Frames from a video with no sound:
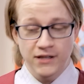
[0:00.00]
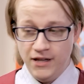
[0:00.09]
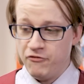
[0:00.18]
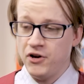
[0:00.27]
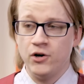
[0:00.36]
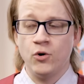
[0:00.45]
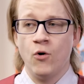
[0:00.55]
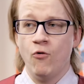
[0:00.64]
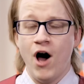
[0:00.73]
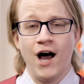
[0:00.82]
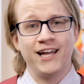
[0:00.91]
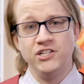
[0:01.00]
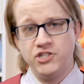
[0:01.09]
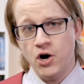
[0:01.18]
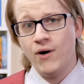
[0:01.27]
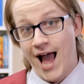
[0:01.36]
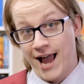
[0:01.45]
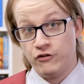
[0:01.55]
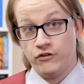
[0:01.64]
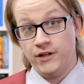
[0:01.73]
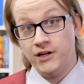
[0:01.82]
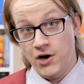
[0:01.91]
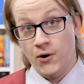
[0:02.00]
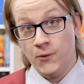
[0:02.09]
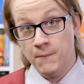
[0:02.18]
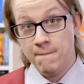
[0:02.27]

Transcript: lived under a rock and don't actually know,